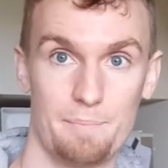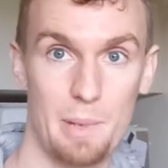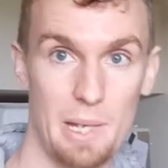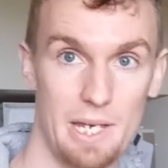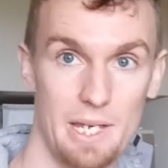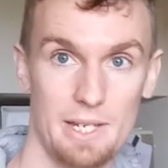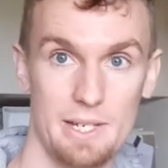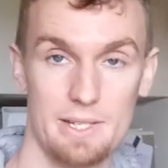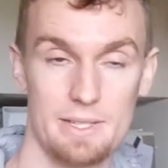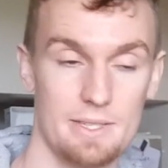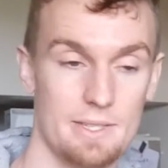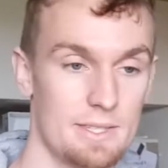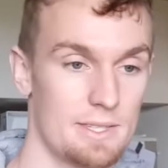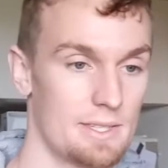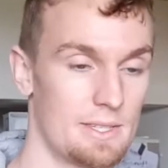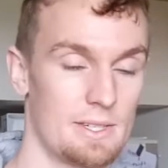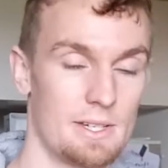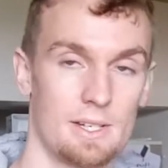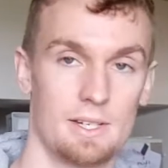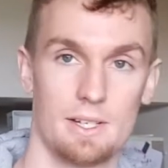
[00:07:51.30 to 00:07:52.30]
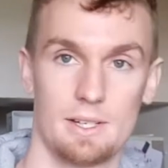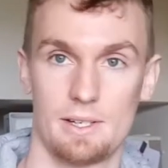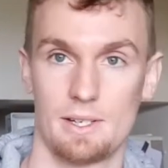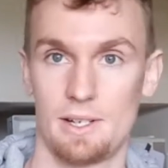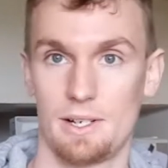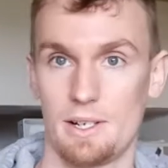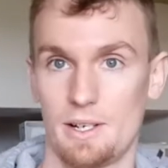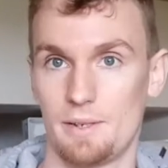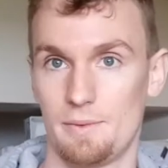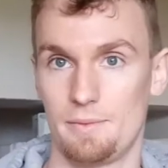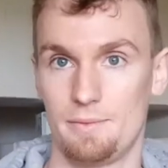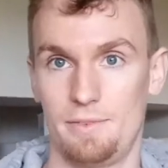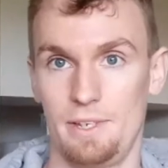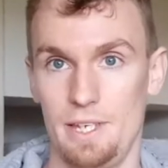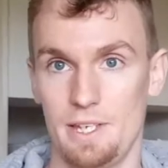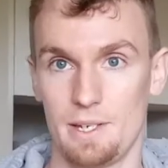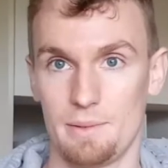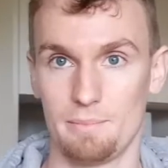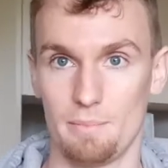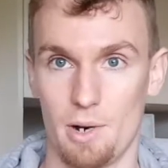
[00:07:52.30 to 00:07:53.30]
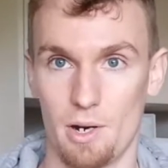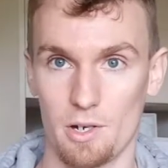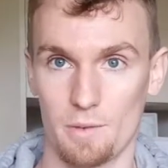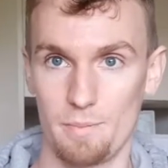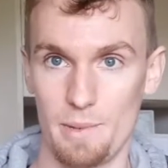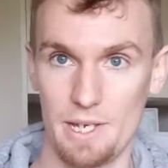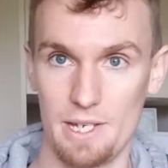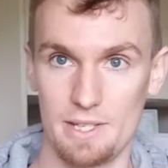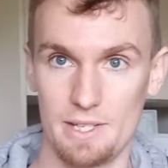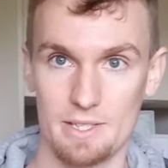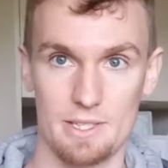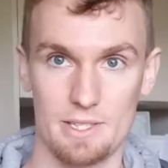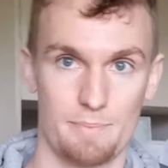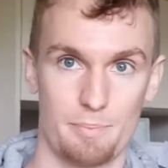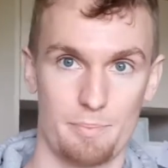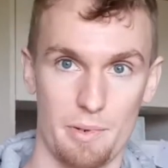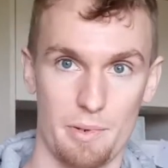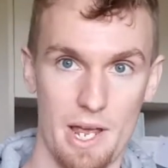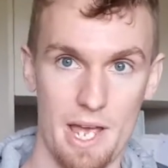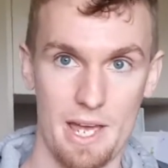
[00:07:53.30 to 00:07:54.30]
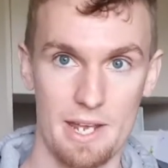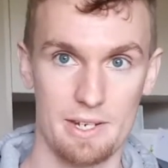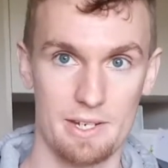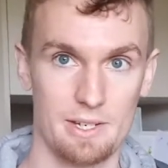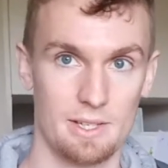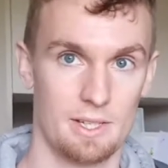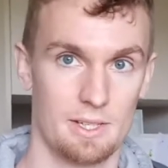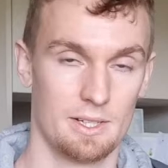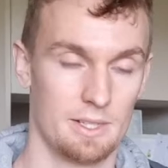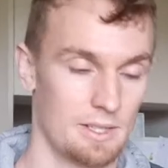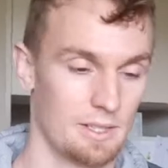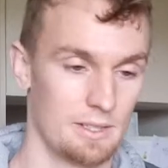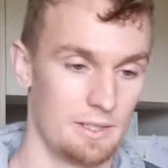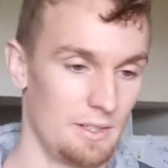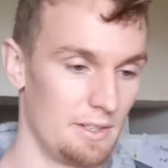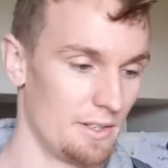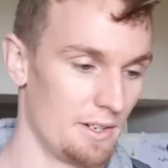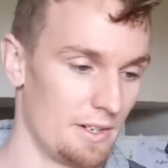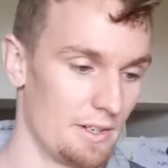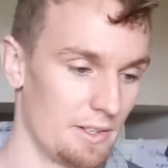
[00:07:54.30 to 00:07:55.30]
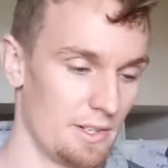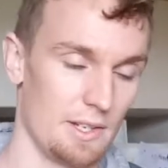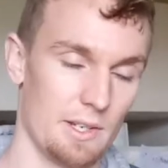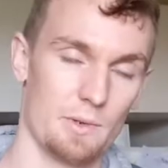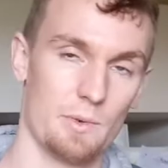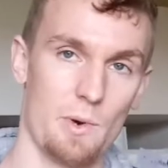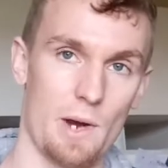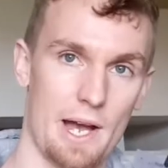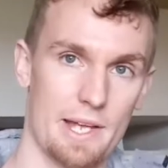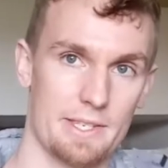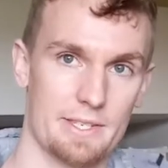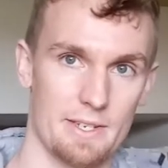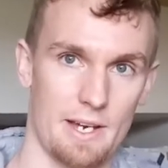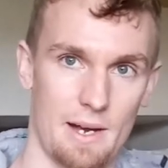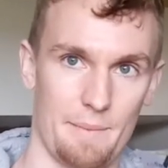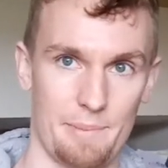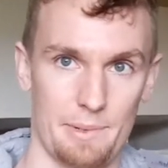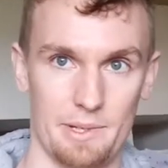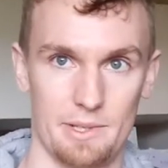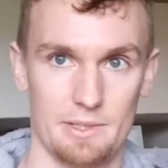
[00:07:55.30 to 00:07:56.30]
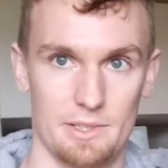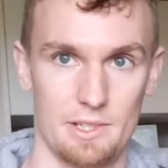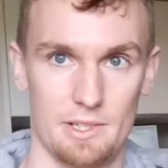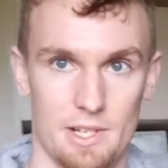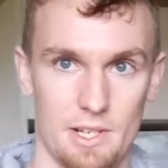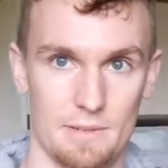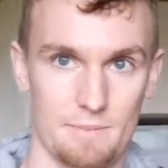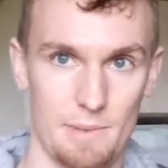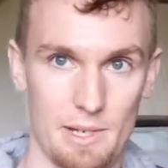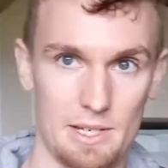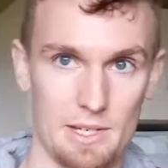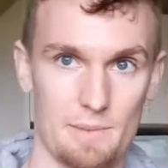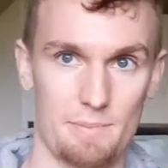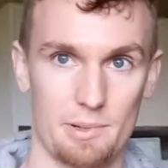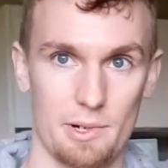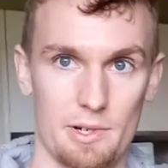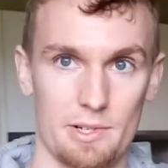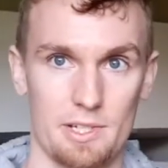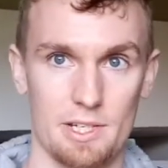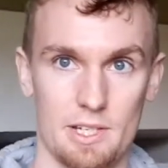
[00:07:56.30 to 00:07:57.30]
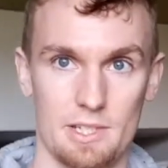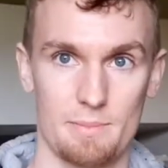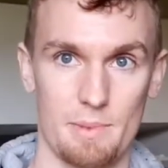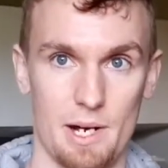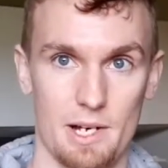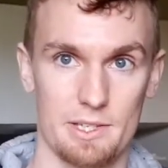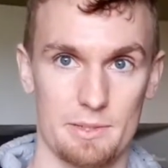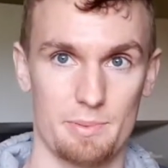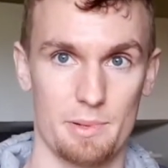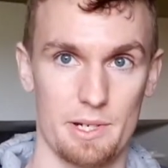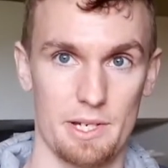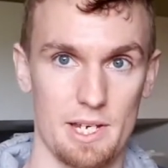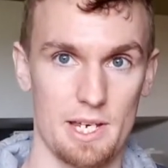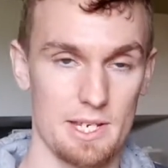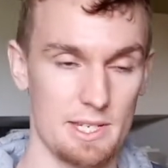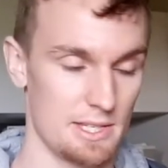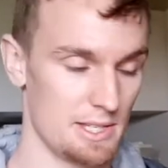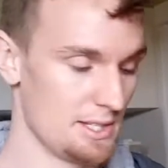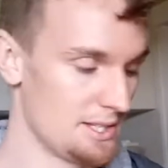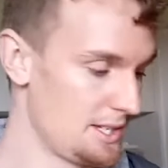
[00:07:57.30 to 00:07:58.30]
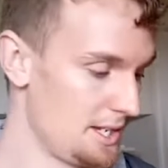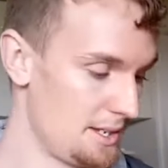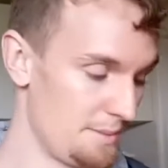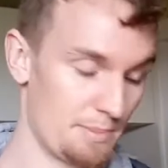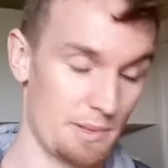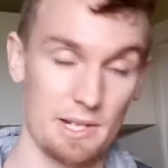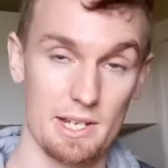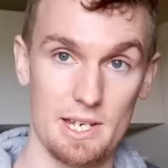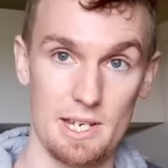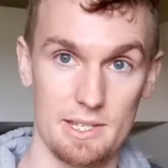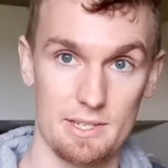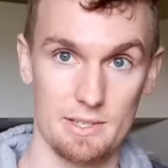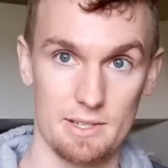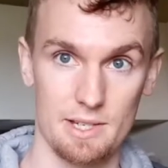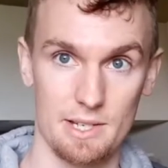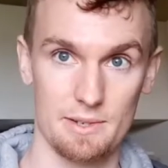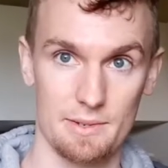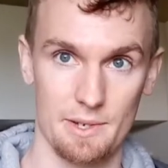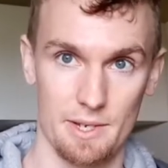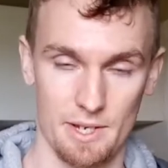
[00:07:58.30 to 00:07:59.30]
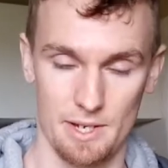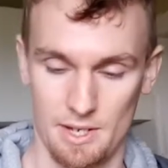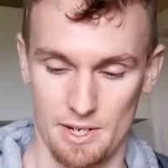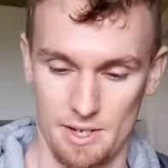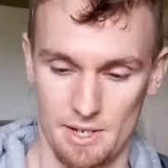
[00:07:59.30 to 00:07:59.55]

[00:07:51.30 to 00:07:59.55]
beans, vegan mock meats, bread, it all adds up and you can meet your protein demands pretty easily.